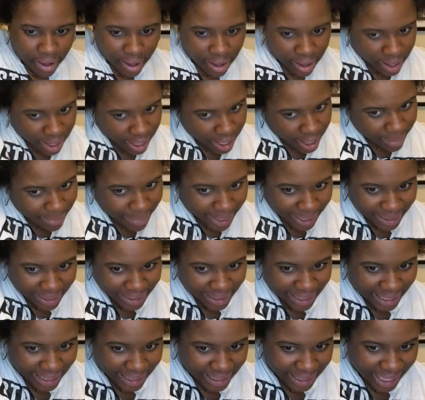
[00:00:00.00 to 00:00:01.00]
Everybody's
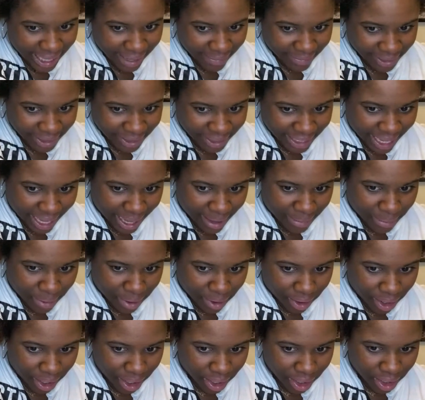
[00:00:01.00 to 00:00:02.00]
saying it's giving side
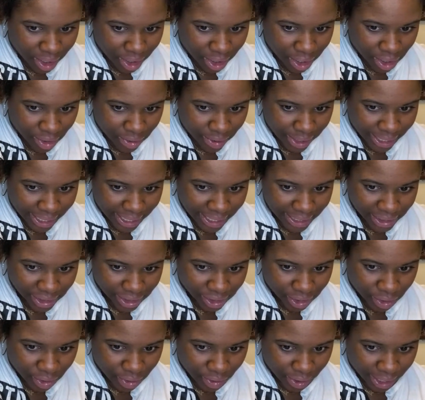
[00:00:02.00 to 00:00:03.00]
part. Go against
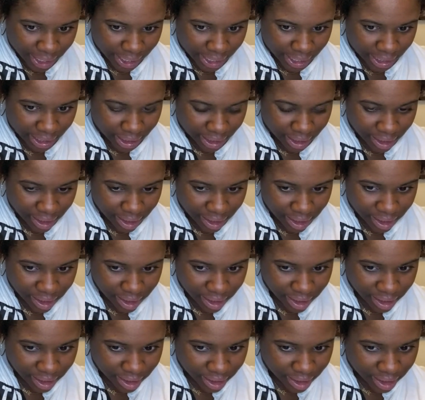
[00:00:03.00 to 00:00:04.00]
the grain.
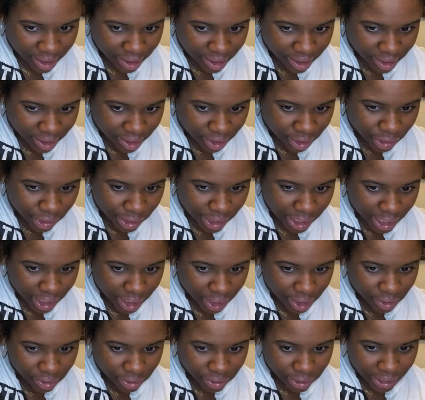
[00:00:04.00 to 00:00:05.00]
You can
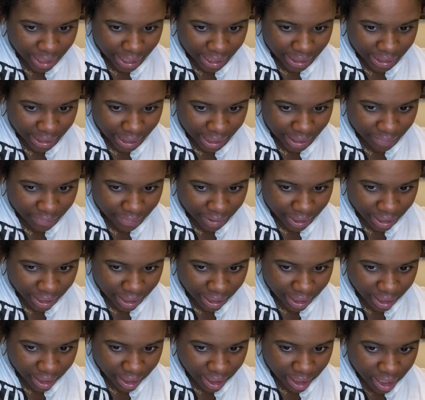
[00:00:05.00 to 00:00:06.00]
use a leave-in.